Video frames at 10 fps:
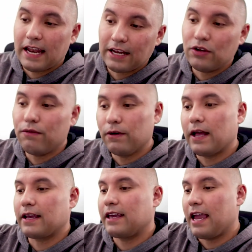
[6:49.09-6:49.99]
And I do feel
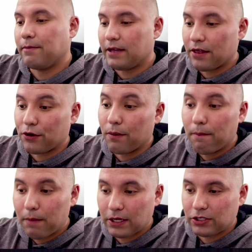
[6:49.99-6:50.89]
like it came together
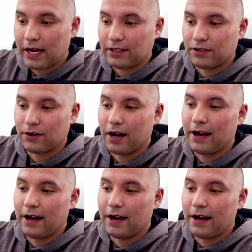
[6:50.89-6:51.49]
much nicer.